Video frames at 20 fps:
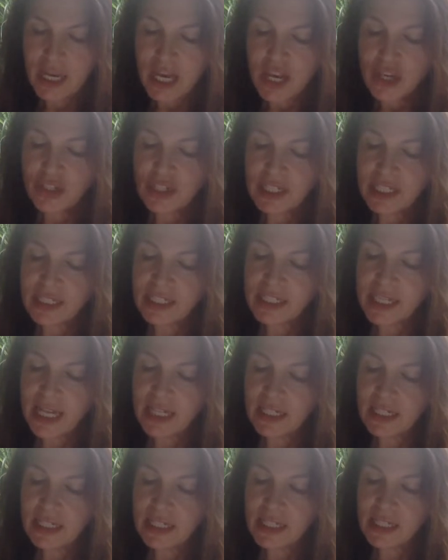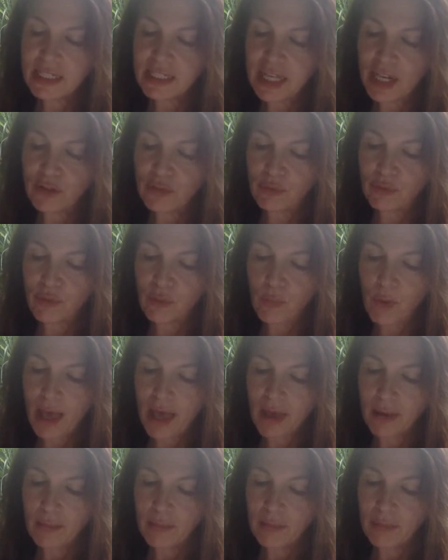She descended to the center of the
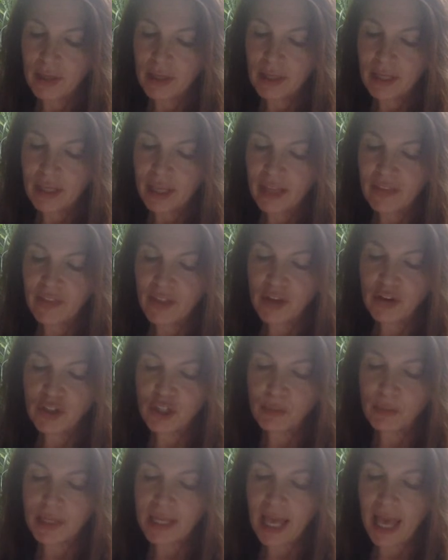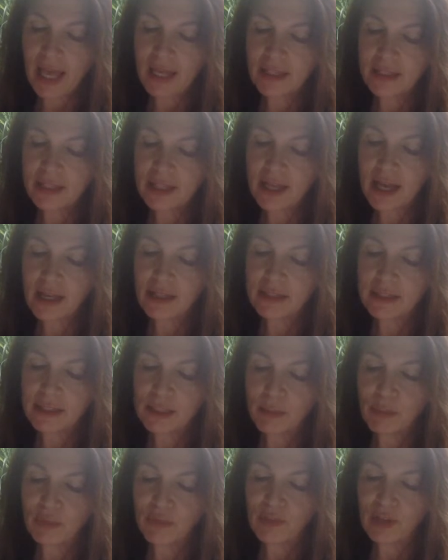web, and there she began to cut
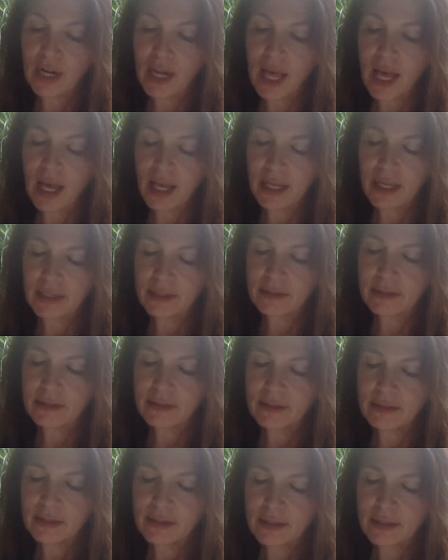some of her lines.